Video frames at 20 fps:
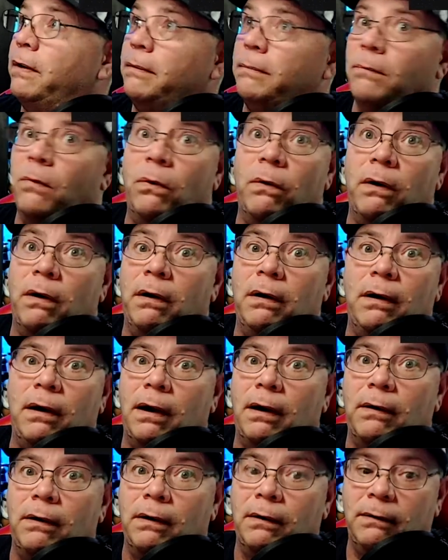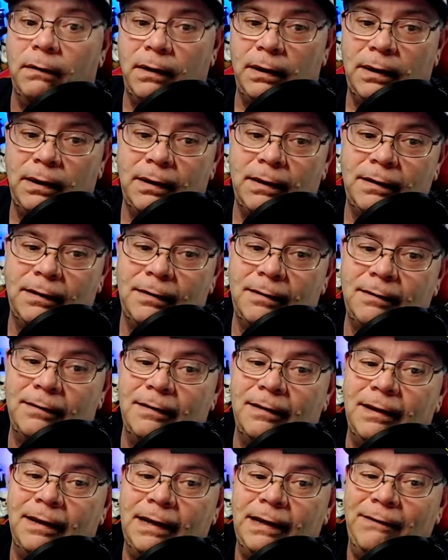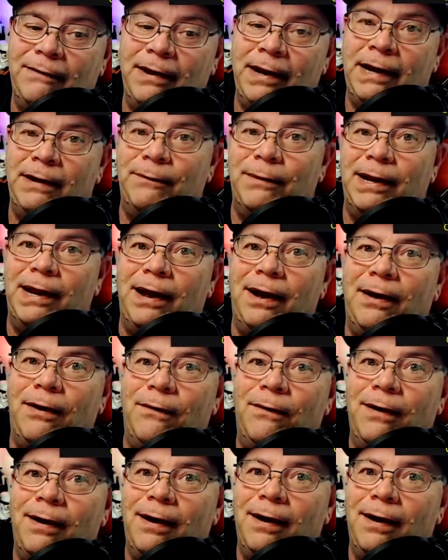I don't know. But anyway, here we go.